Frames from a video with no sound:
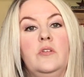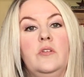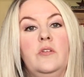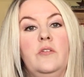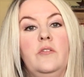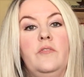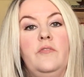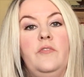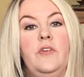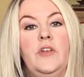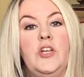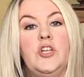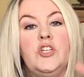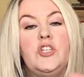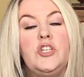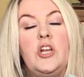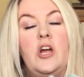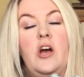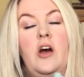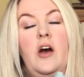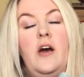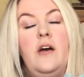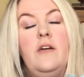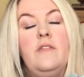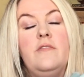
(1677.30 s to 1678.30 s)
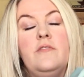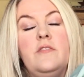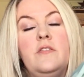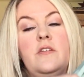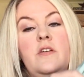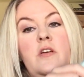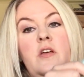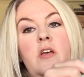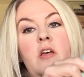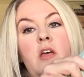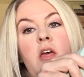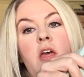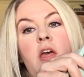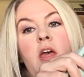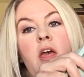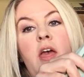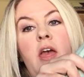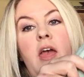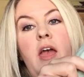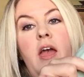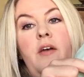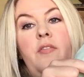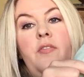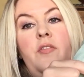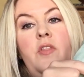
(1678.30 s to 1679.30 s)
finish it off,
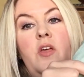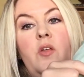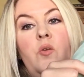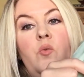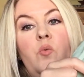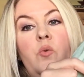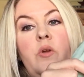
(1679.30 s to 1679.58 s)
and then